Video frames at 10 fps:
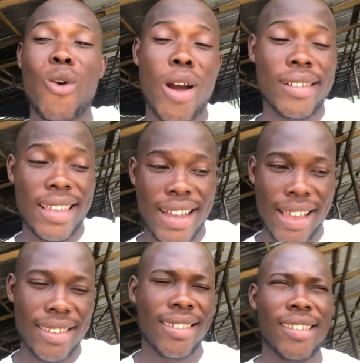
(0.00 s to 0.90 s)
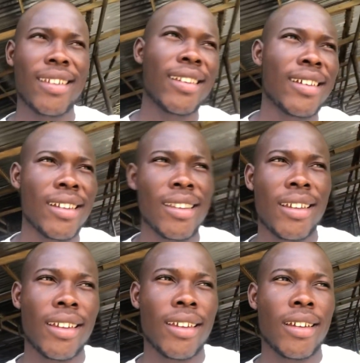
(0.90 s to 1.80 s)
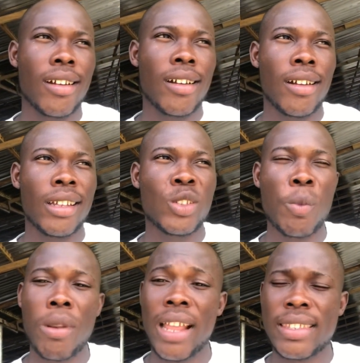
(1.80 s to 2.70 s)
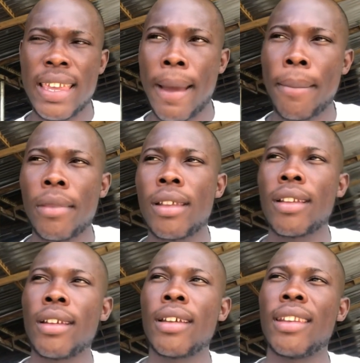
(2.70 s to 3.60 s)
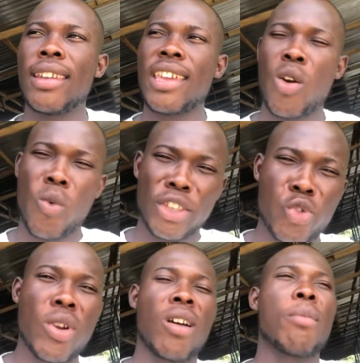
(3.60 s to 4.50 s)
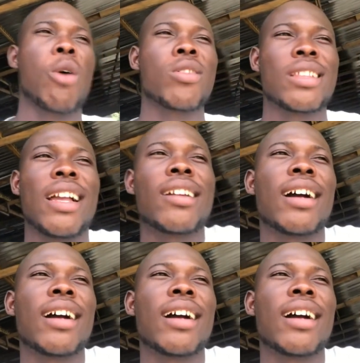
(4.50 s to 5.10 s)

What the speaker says: acres to plant yam. The yam went well, but I was like,